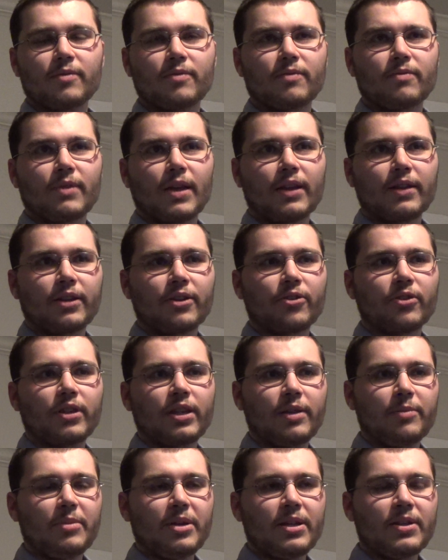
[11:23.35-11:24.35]

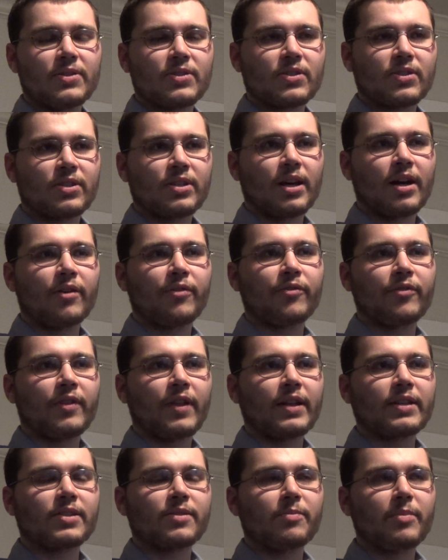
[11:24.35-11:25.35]
literally means stuff
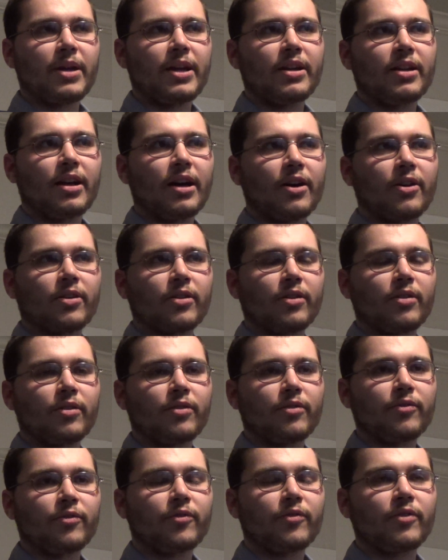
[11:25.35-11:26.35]
that's made out
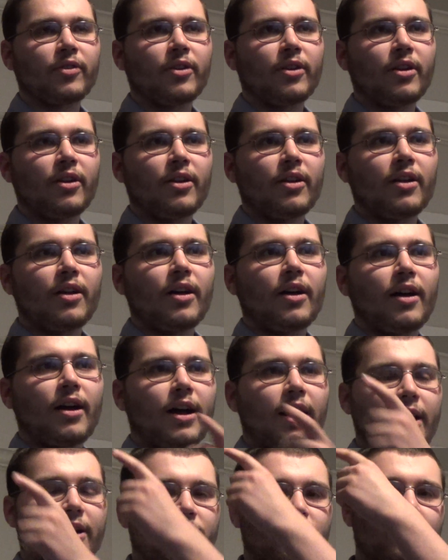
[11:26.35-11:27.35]
of
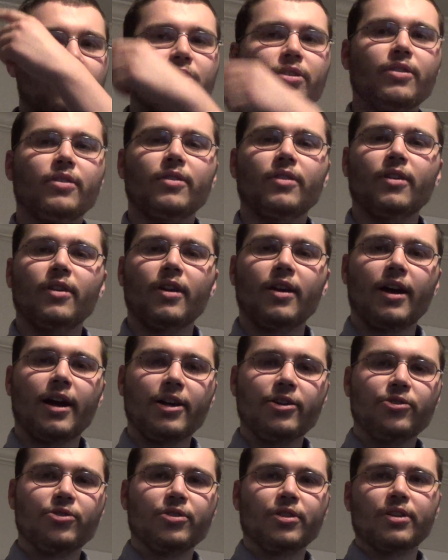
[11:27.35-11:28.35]

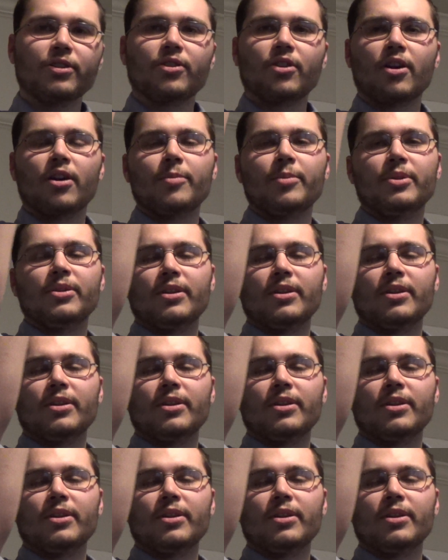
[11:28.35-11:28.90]
hydrogen, carbon,